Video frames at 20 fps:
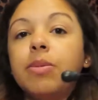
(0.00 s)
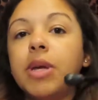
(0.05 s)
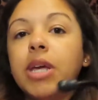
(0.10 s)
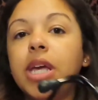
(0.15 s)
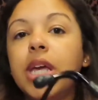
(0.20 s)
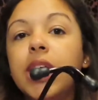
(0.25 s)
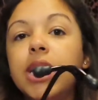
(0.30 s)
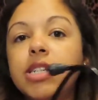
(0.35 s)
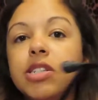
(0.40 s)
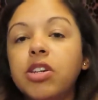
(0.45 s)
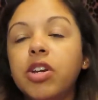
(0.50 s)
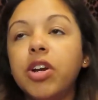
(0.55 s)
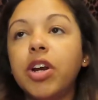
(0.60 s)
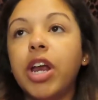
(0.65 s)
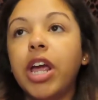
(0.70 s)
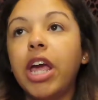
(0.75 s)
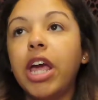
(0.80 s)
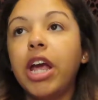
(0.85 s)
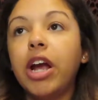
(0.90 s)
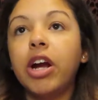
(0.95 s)
bit easier
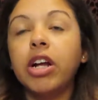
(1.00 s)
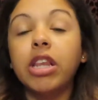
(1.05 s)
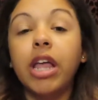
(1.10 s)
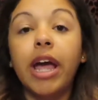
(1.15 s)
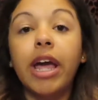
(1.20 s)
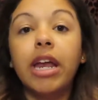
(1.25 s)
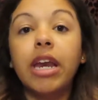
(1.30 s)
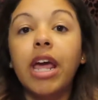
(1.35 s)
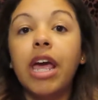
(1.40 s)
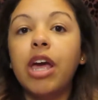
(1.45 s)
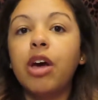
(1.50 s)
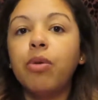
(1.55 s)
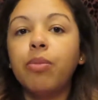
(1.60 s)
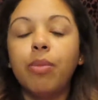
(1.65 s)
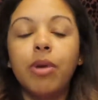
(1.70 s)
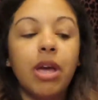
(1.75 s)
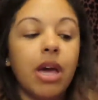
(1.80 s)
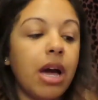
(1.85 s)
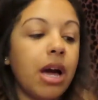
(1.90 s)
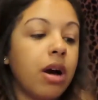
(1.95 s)
to hear. Like, it helped
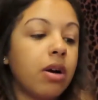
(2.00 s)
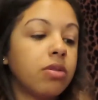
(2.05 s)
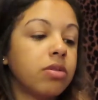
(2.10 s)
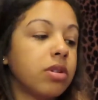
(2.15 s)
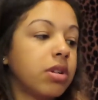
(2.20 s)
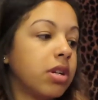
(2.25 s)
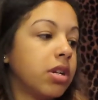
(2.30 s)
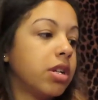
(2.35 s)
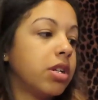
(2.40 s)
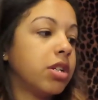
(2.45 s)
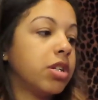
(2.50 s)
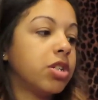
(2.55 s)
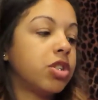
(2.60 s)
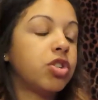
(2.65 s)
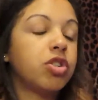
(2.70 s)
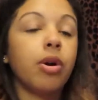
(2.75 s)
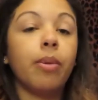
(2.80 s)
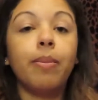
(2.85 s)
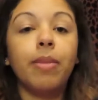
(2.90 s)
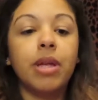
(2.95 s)
me out
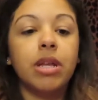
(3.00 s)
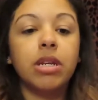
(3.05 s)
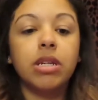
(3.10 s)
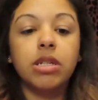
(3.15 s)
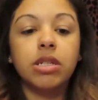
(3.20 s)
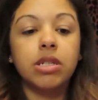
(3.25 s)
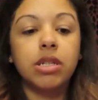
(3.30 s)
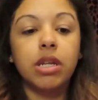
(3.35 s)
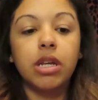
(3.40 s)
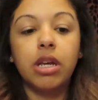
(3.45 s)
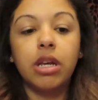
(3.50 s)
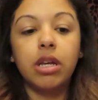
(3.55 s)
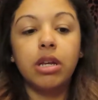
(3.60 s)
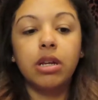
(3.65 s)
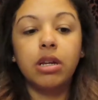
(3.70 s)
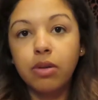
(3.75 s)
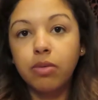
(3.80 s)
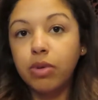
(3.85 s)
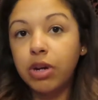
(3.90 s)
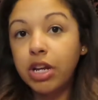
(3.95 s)
tremendously.
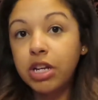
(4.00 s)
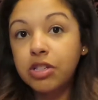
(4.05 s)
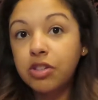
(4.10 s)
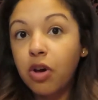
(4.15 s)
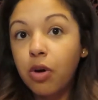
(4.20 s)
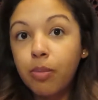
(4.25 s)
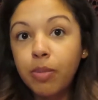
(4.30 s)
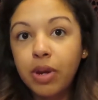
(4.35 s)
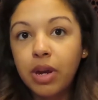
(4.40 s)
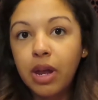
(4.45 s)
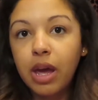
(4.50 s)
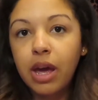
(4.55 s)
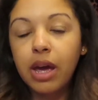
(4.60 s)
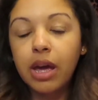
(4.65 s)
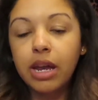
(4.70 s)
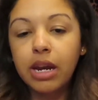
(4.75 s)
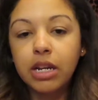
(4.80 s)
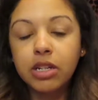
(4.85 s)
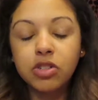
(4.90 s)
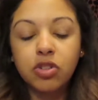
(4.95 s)
When he told me that
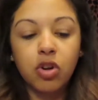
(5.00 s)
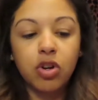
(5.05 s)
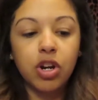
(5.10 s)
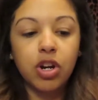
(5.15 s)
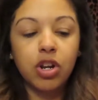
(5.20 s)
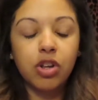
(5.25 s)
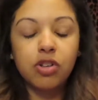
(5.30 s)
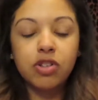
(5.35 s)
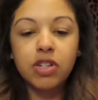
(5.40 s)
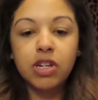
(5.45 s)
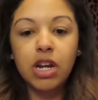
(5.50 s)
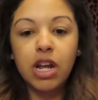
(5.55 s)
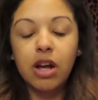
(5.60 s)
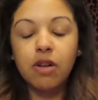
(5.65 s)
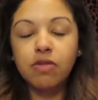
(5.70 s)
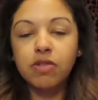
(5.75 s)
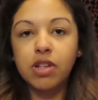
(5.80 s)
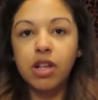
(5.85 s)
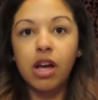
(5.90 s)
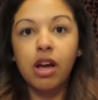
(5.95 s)
and I started using it, I
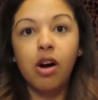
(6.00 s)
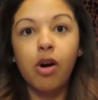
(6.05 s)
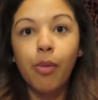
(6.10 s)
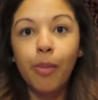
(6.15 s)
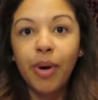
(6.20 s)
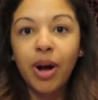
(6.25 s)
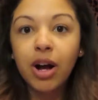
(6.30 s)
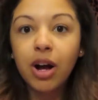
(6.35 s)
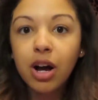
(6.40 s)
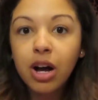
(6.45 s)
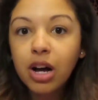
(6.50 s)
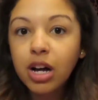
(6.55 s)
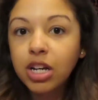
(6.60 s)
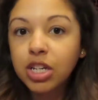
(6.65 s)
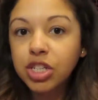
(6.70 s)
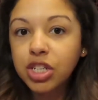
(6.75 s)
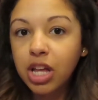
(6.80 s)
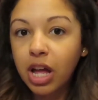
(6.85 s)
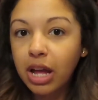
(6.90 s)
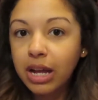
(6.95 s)
was like, oh my
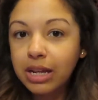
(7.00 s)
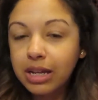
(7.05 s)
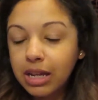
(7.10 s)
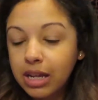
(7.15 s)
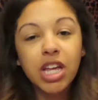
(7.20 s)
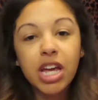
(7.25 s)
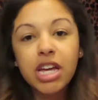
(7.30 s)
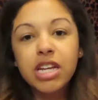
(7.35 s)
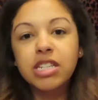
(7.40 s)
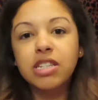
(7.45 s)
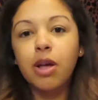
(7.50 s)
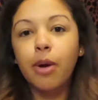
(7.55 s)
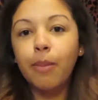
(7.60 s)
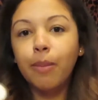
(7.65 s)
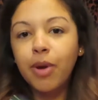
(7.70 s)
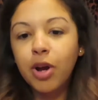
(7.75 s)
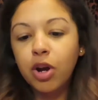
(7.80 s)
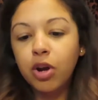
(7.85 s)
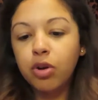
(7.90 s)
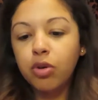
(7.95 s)
gosh, like, that is a
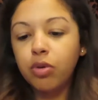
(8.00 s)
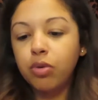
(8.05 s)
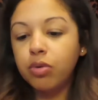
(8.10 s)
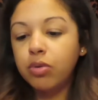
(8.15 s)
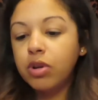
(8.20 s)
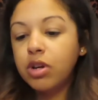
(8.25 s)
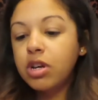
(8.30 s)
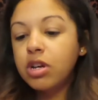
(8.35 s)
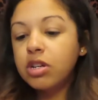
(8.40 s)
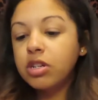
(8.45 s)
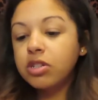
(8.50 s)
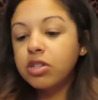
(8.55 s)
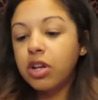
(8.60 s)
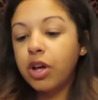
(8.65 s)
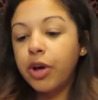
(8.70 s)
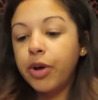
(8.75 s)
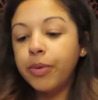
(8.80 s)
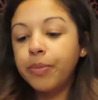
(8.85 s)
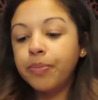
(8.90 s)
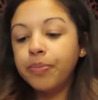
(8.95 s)
miracle.
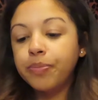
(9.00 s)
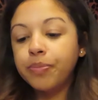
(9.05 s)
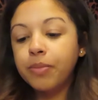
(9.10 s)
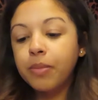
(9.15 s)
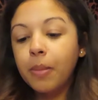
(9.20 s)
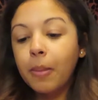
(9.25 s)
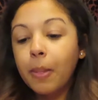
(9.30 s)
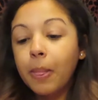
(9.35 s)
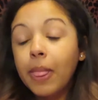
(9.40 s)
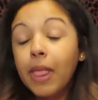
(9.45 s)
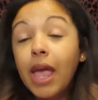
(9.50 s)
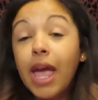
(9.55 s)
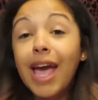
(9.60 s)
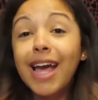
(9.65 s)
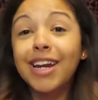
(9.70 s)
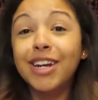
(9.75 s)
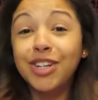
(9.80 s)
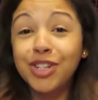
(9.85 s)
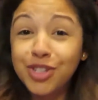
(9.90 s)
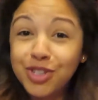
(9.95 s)
So,
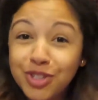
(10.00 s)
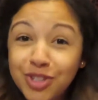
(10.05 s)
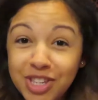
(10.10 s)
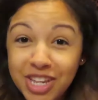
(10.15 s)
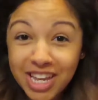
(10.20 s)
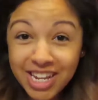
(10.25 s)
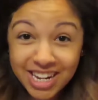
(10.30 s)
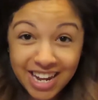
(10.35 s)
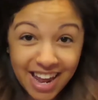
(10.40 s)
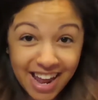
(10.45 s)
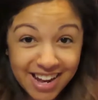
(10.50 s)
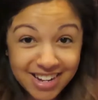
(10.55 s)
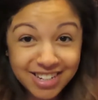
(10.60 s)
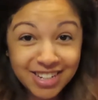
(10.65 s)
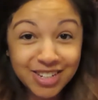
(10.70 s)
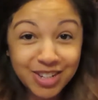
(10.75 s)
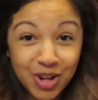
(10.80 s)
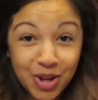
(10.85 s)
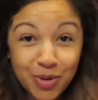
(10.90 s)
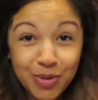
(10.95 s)
and another thing that I
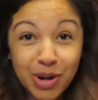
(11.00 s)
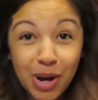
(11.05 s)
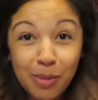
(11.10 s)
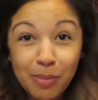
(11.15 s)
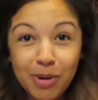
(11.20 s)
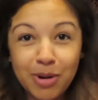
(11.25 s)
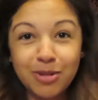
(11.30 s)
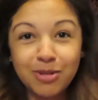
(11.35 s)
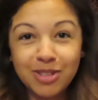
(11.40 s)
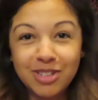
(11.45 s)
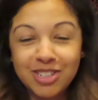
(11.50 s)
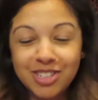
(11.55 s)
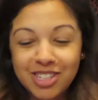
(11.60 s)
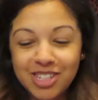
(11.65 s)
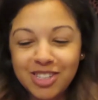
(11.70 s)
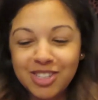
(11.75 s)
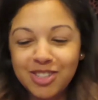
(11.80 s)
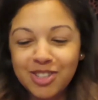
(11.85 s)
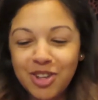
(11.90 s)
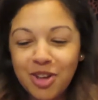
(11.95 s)
didn't know when I bought this
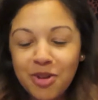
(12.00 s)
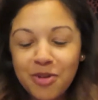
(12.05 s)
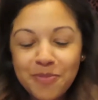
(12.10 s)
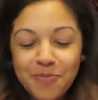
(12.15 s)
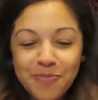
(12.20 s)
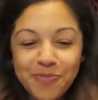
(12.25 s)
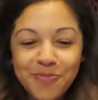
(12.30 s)
stethoscope,